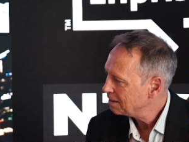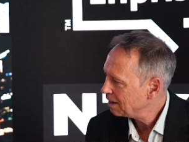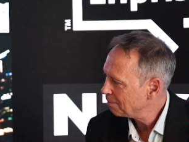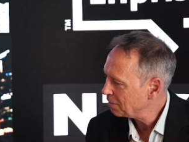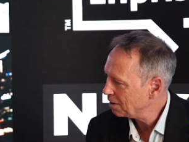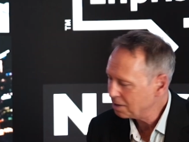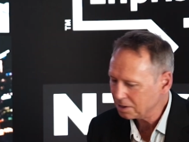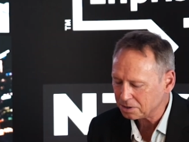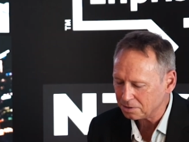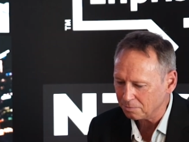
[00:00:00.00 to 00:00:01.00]
I
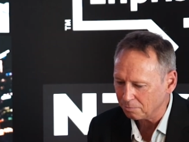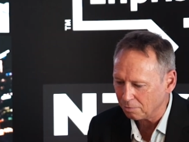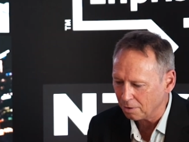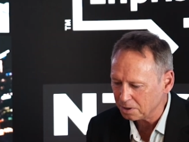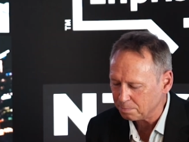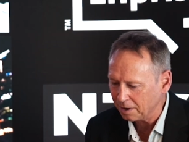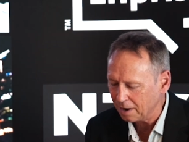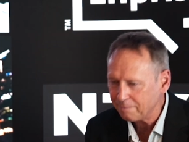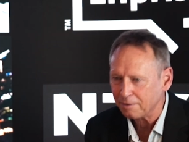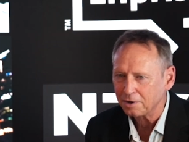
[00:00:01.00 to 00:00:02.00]
guess Ronnie's been an
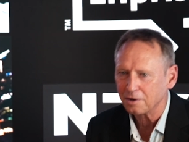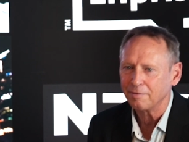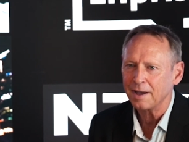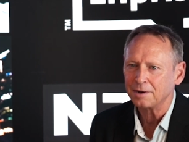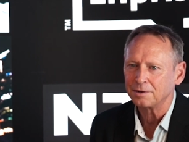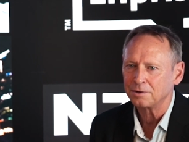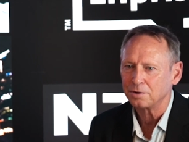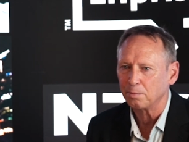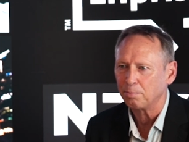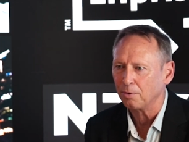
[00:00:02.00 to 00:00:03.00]
advocate of that
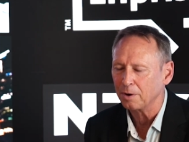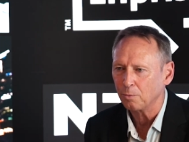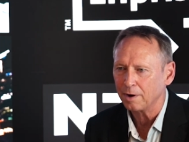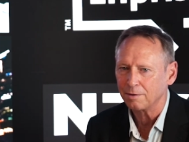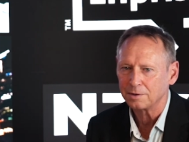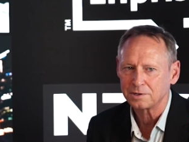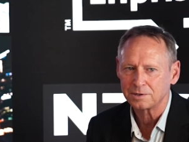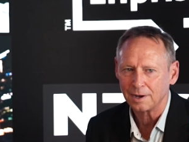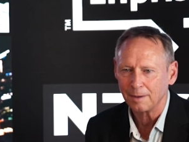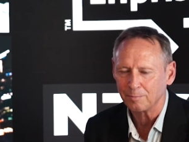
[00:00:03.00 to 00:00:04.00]
to the point where
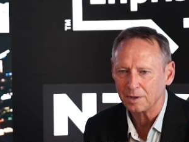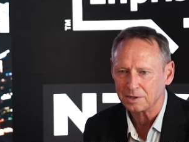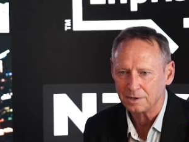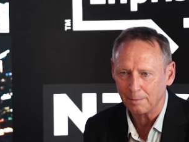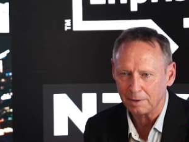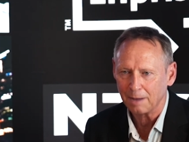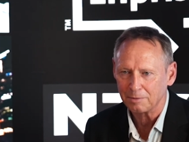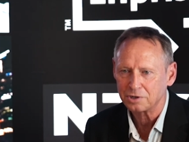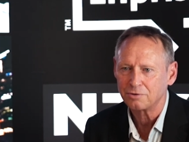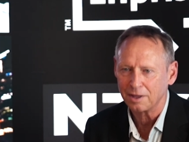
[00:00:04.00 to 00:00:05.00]
it's now become
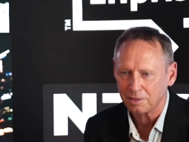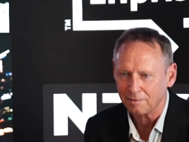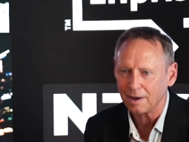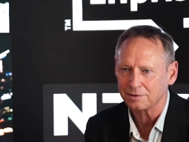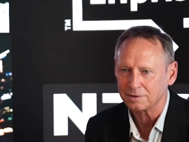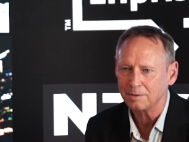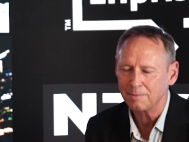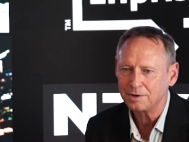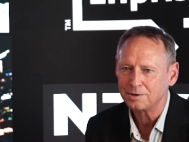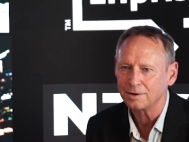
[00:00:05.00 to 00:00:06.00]
a strength of ours, as he
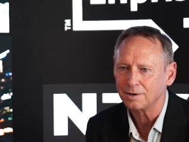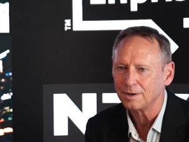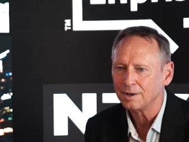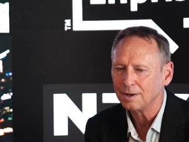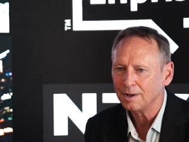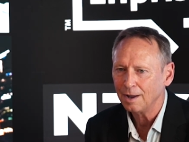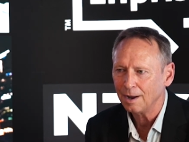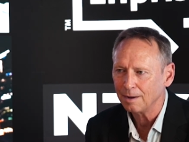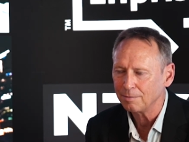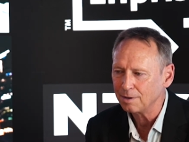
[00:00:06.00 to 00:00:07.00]
mentioned.
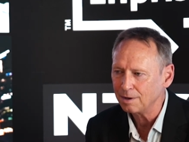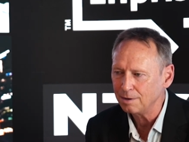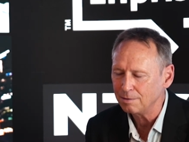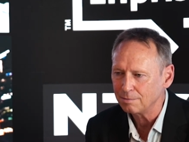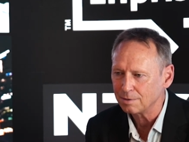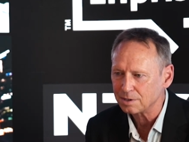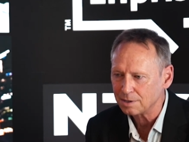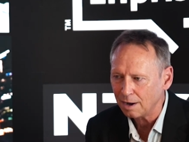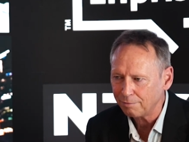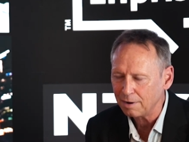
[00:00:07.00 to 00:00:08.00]
The
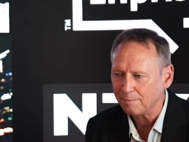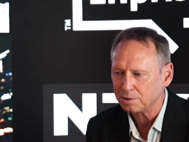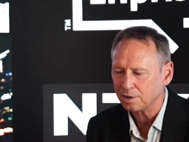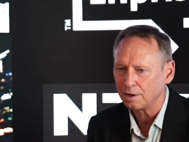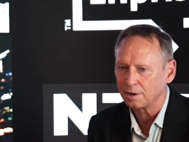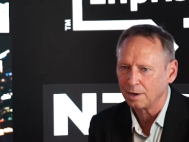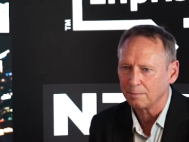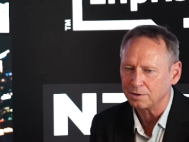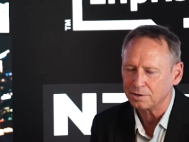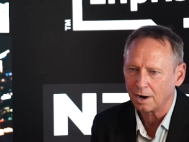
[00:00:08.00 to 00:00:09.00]
staff we have, particularly in
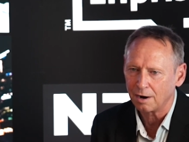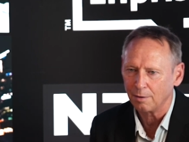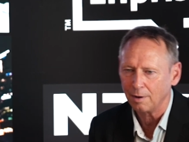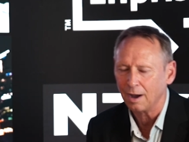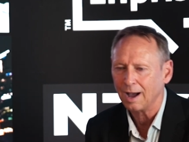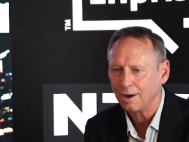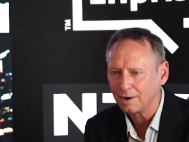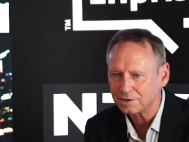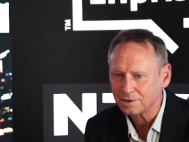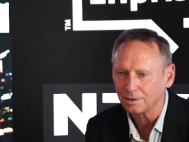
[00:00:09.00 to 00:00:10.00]
Kilimanjaro, are
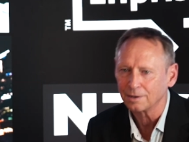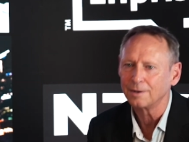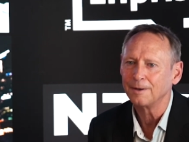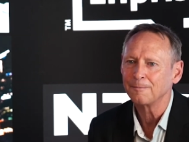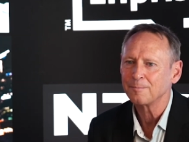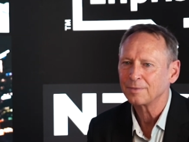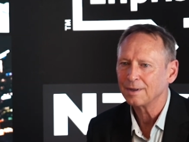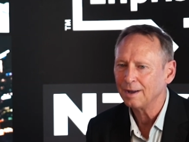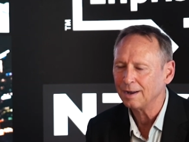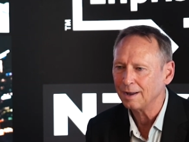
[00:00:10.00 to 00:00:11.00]
highly skilled
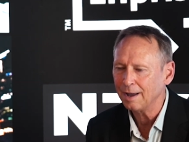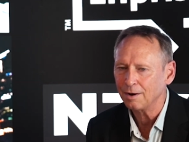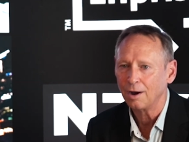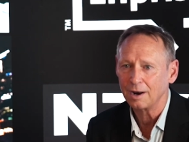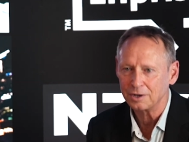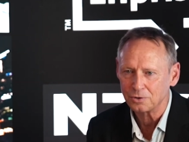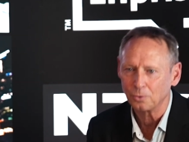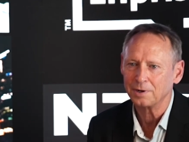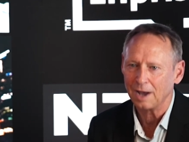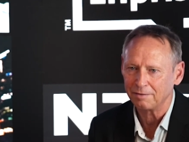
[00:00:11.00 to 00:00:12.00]
and highly
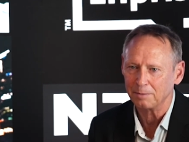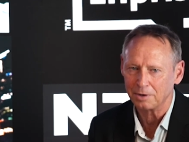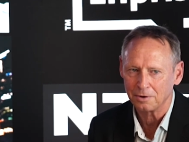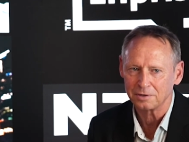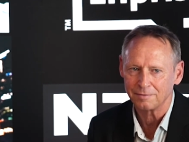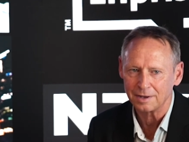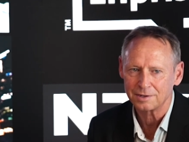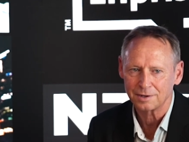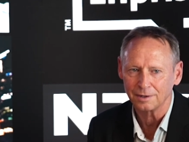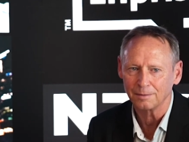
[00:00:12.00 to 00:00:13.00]
sought after because of that
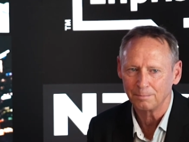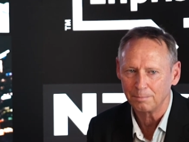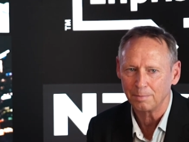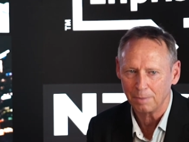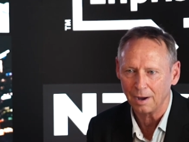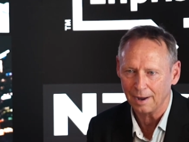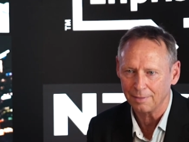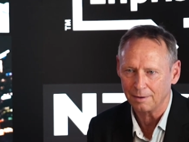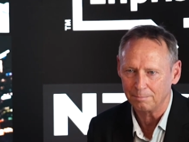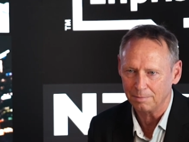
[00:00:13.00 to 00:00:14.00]
skill by
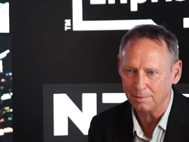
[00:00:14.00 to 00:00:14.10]
other